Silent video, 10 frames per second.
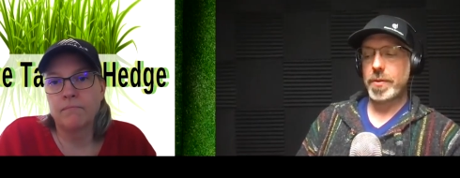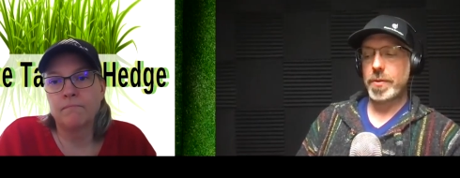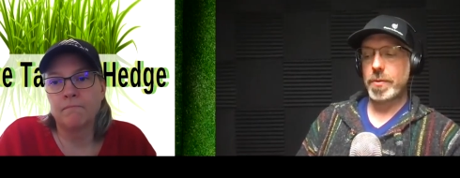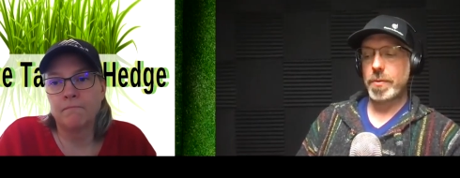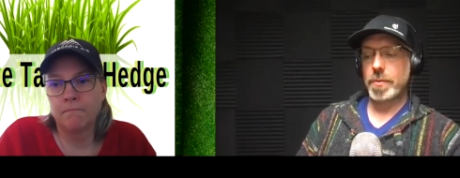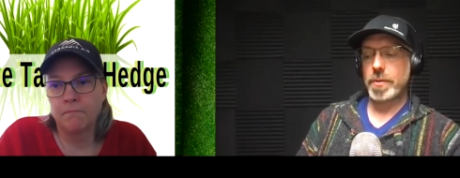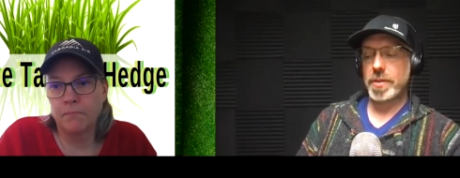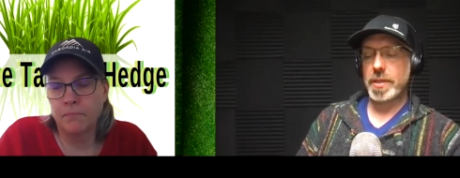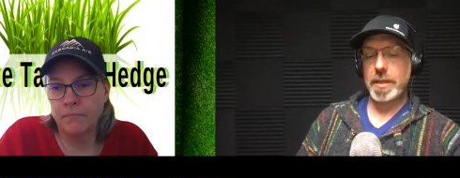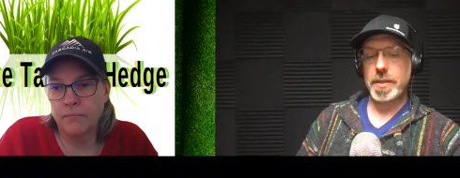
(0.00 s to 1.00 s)
Speaker 1: to to
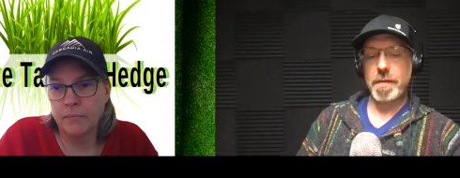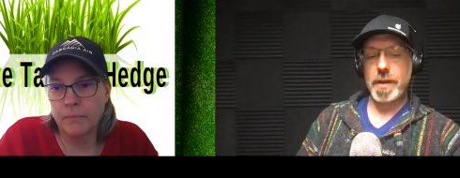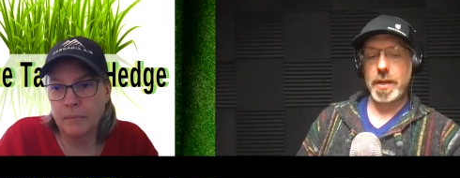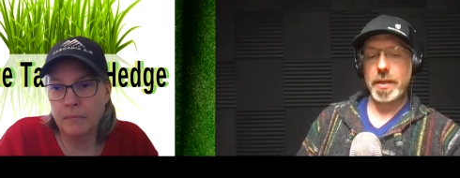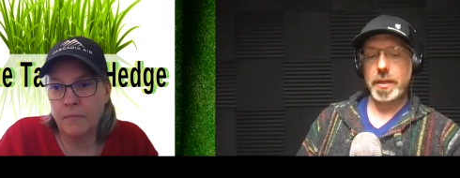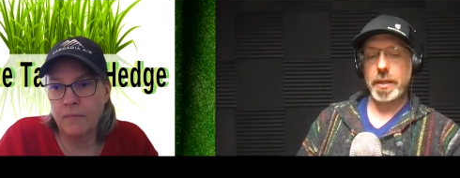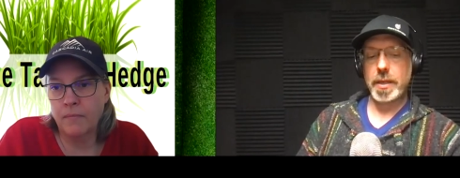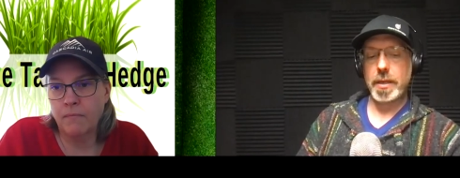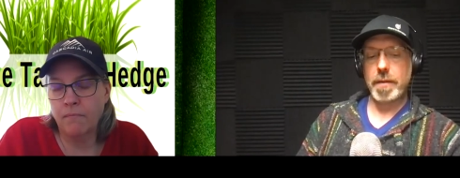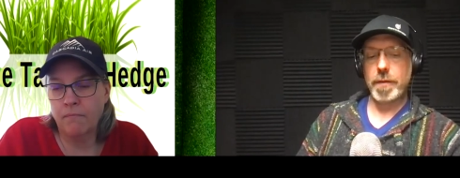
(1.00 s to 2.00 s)
satisfy
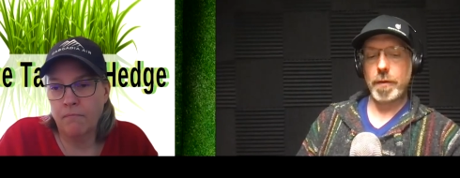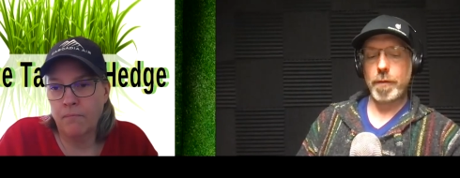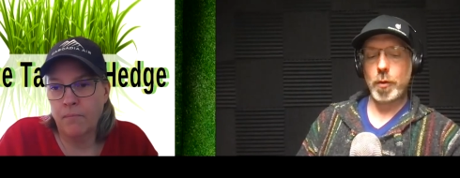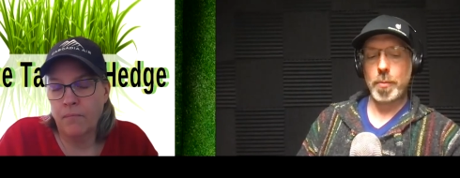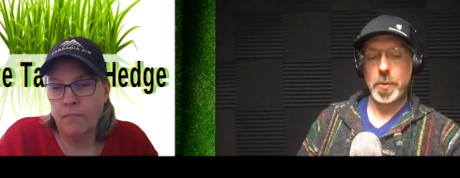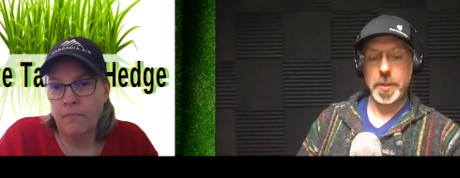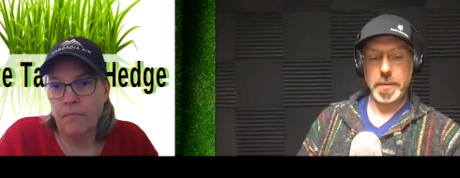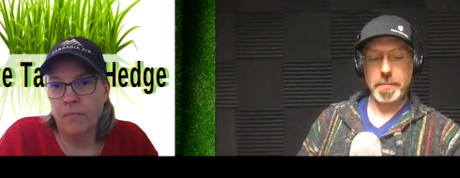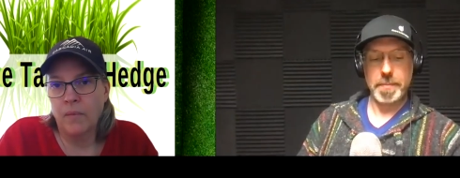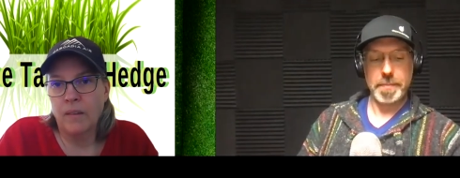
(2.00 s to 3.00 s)
uh, for a full point?
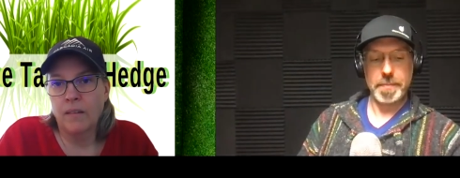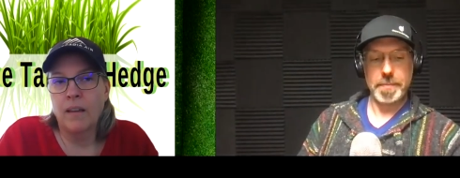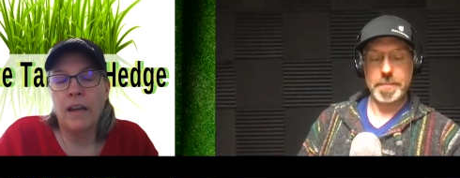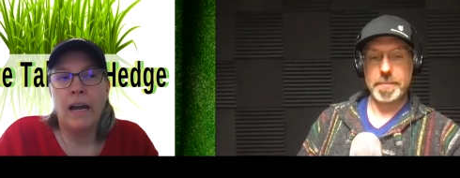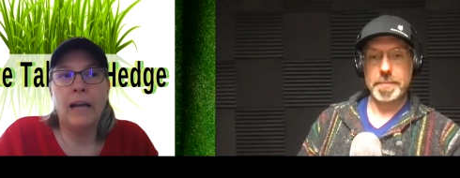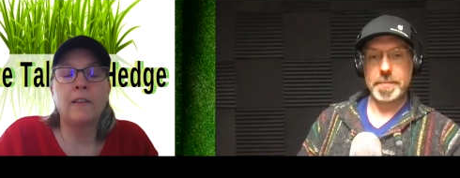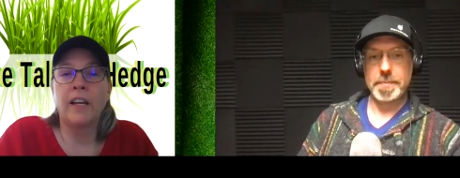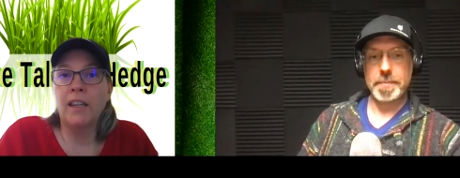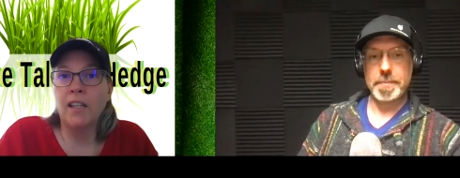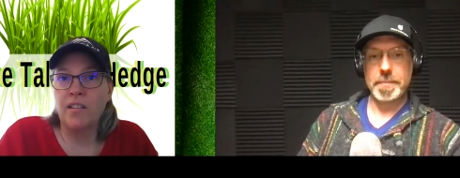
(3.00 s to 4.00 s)
Speaker 2: I
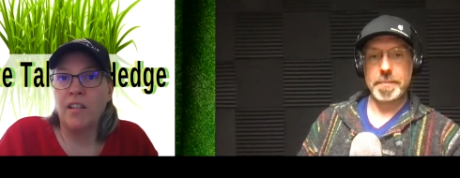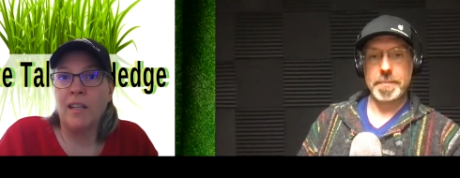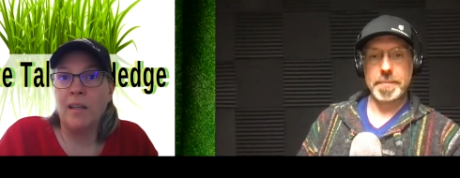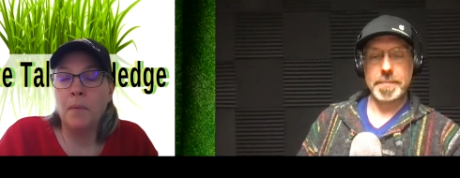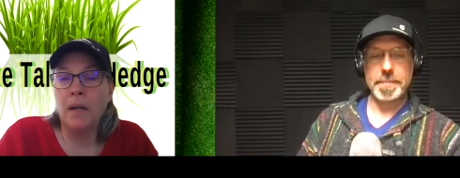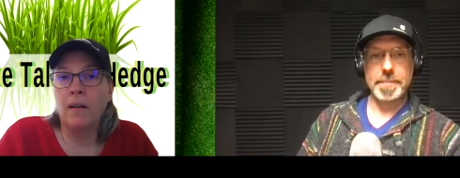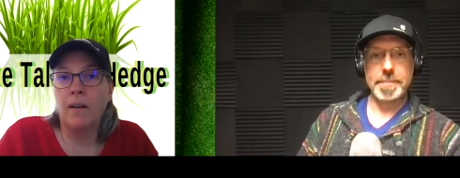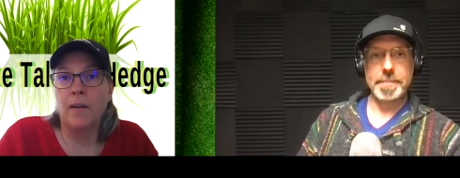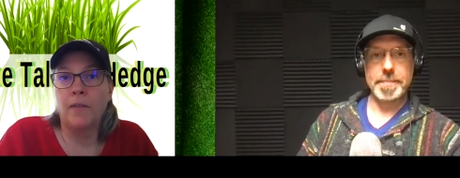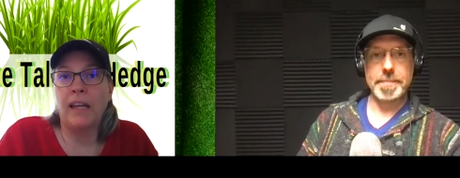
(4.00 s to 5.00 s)
like the team.
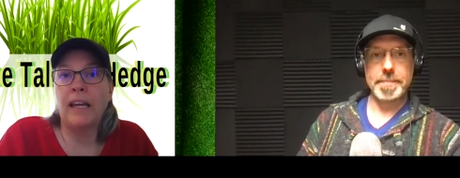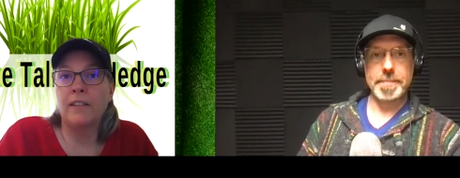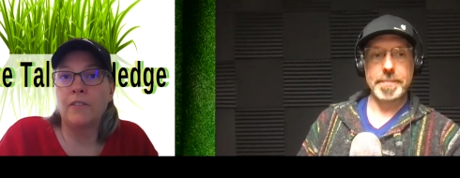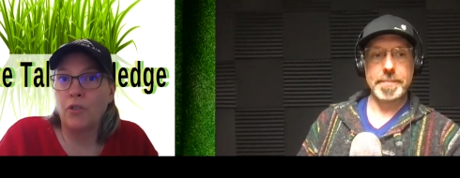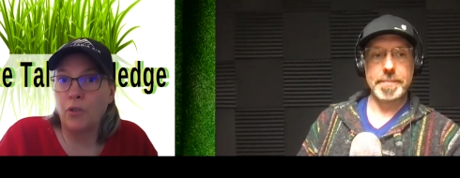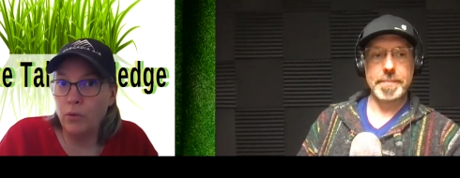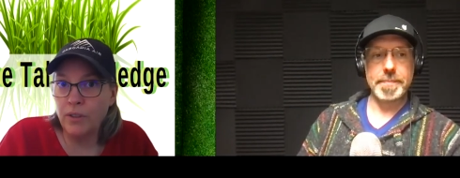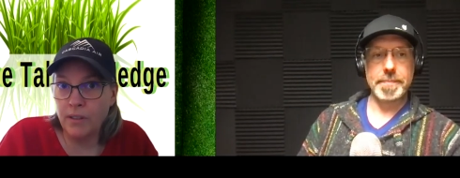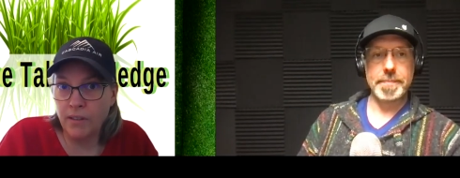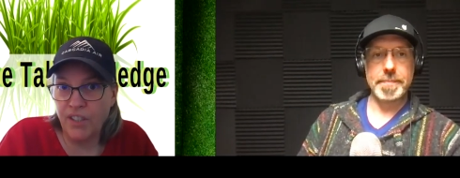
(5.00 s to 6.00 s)
Uh, they had two
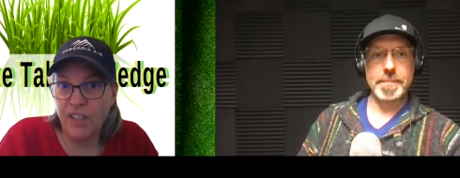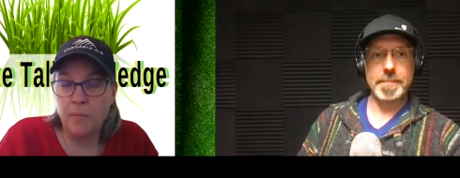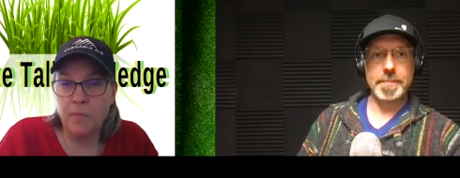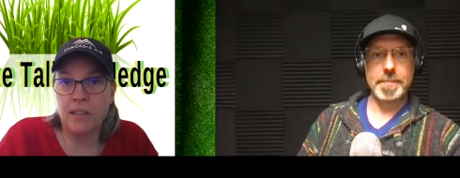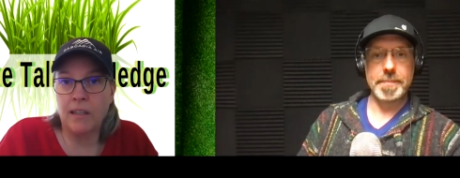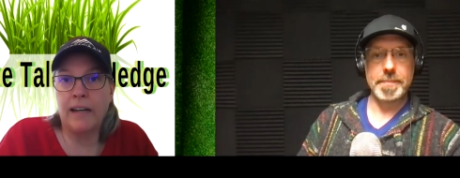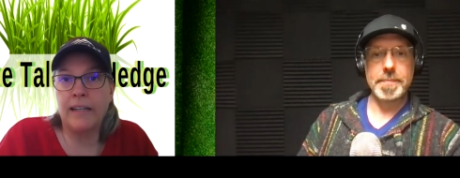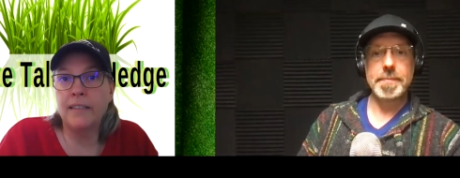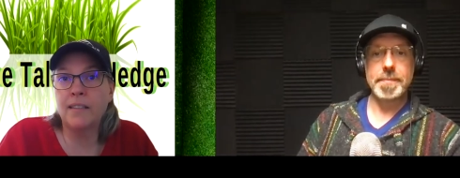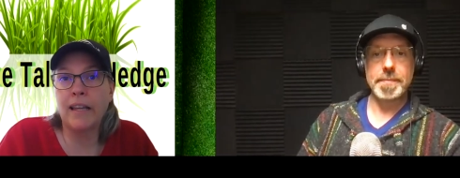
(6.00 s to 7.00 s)
team
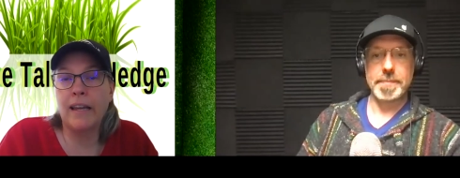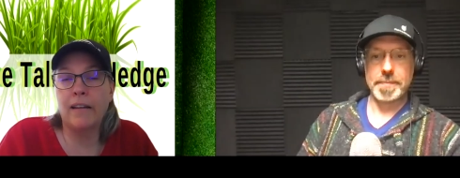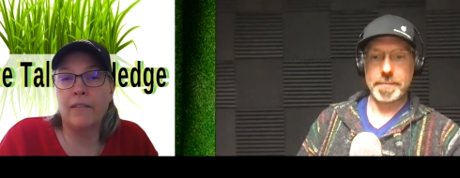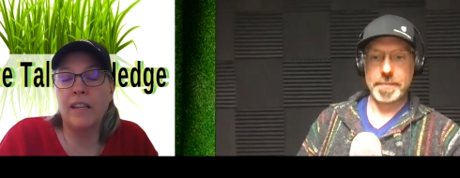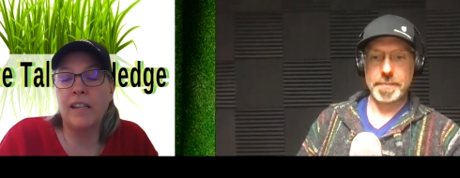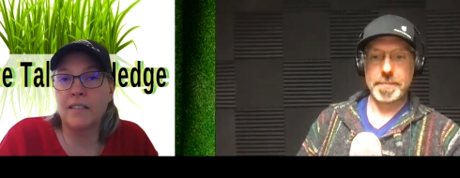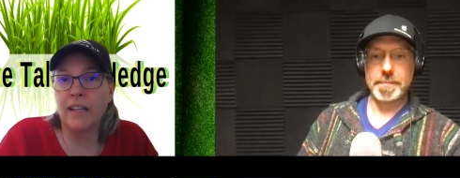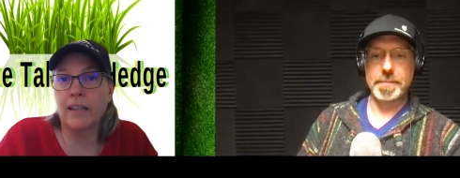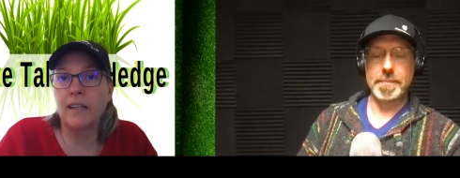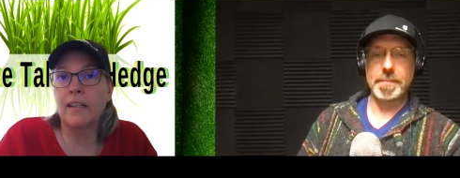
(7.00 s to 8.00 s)
slides. They had the
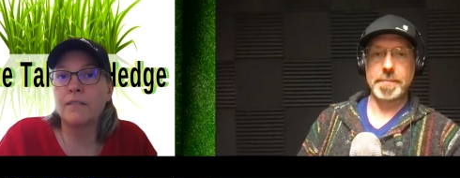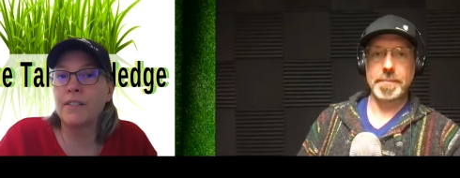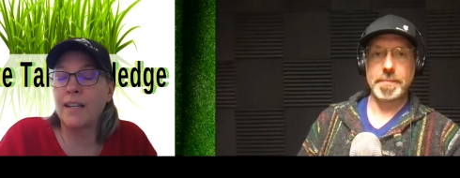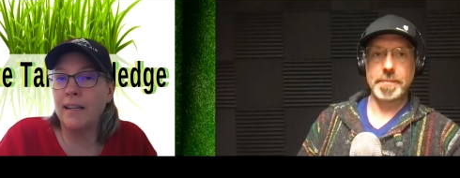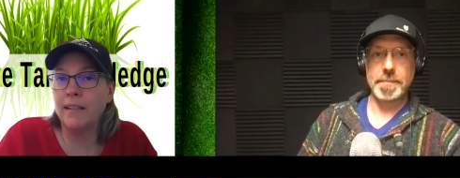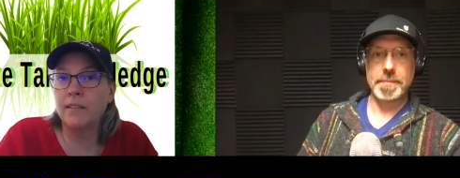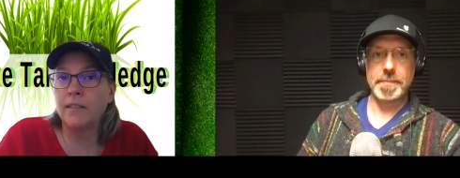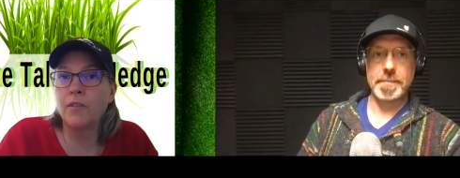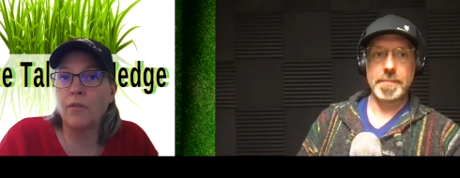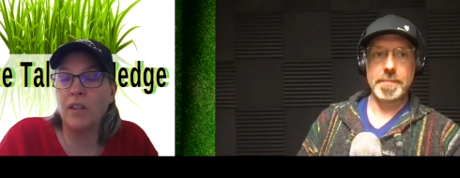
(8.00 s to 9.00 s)
executives
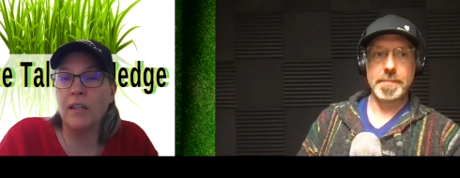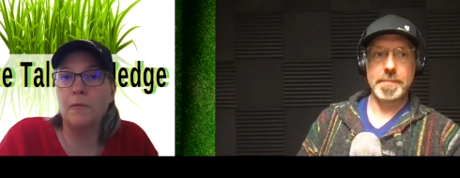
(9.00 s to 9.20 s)
and the